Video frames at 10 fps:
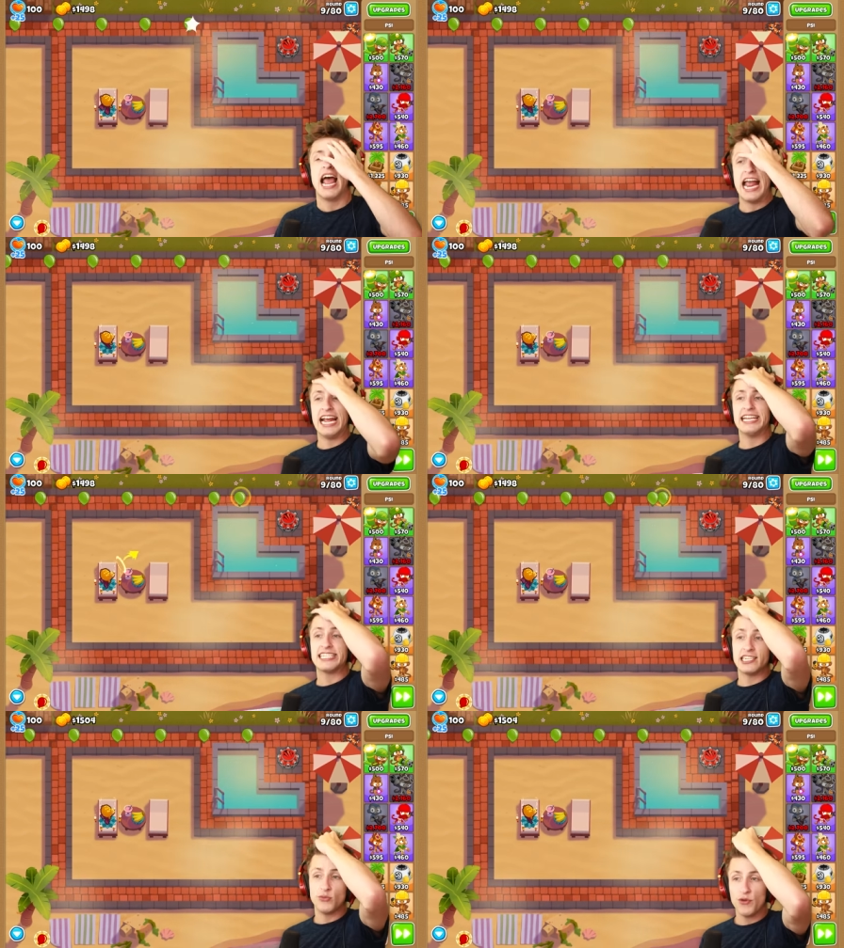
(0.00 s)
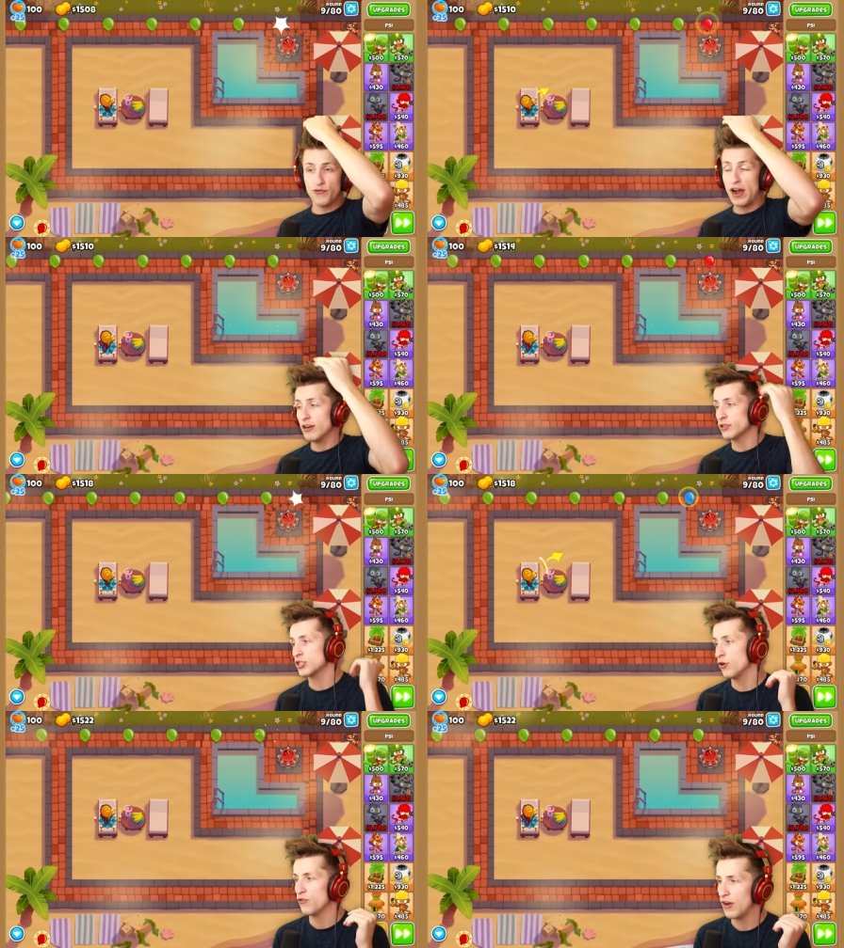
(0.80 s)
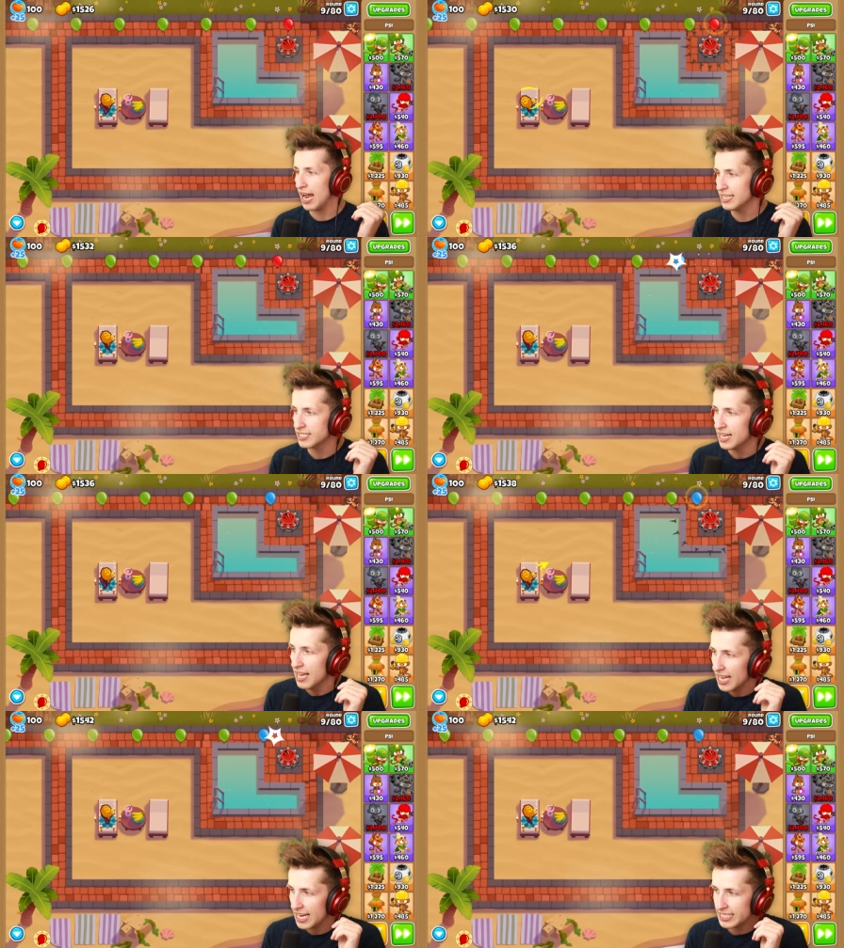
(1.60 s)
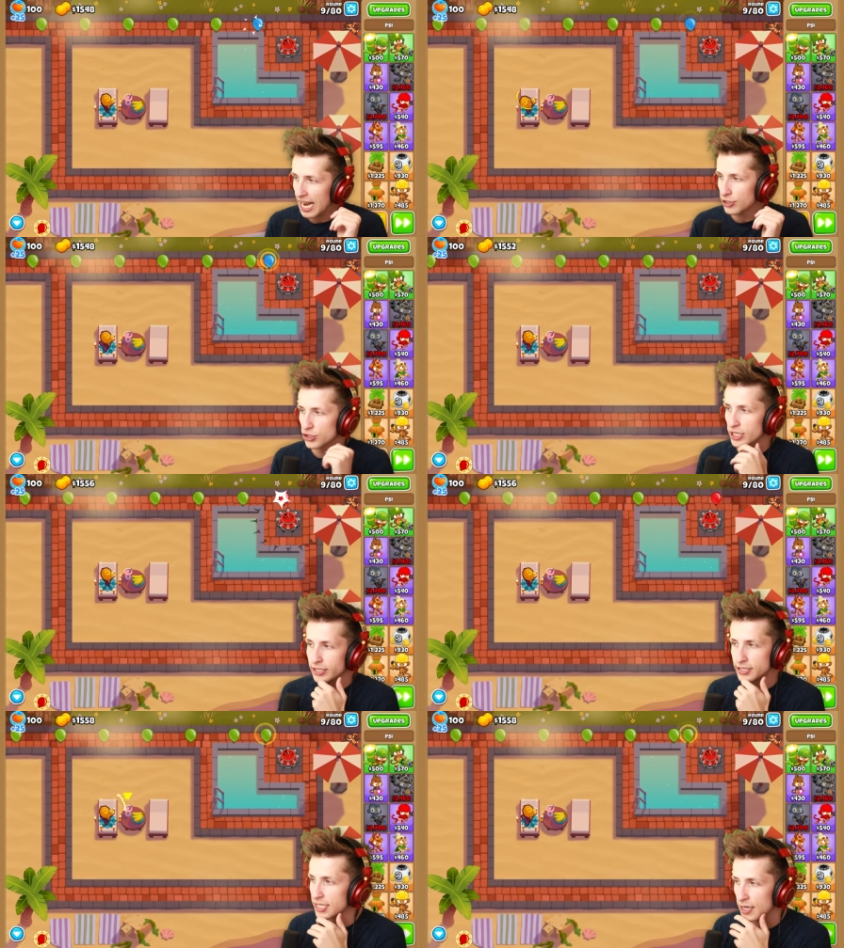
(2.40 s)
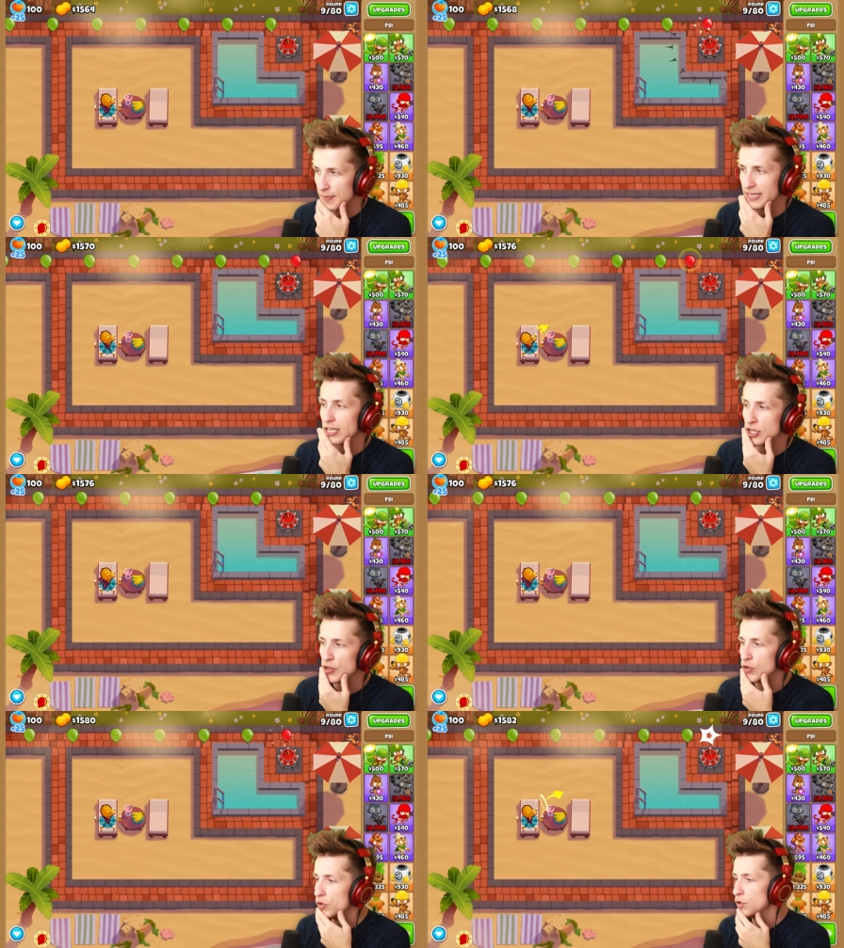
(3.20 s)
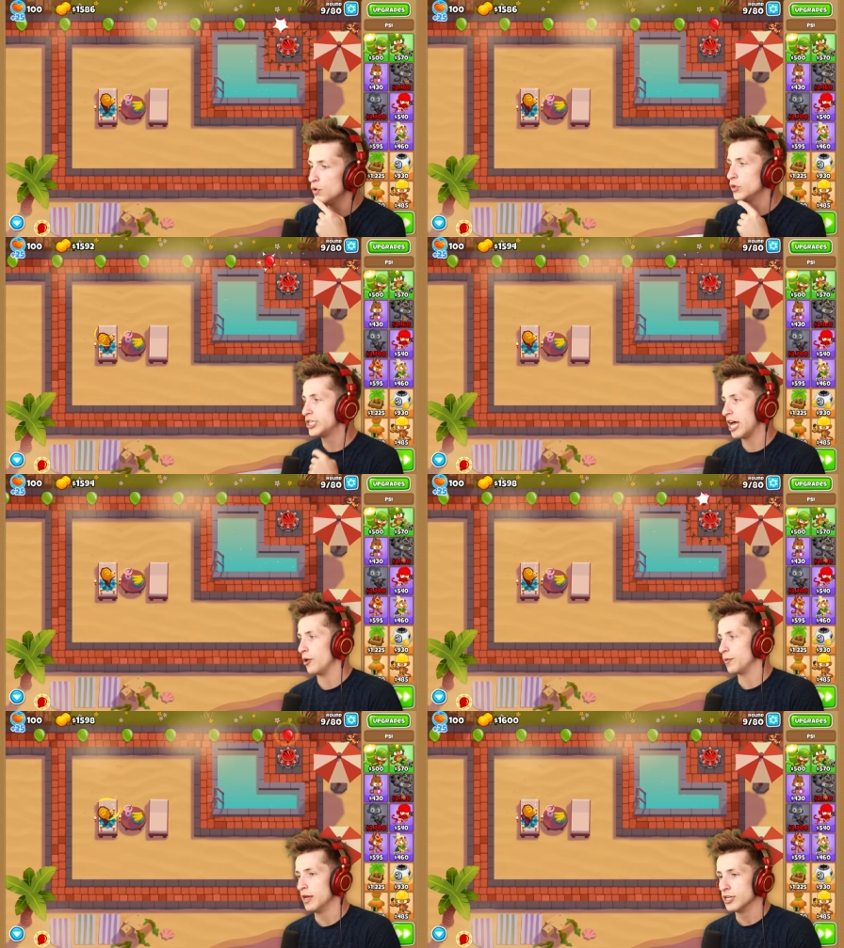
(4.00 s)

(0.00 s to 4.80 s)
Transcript: And since we fire so fast, it's actually just going to be a huge help.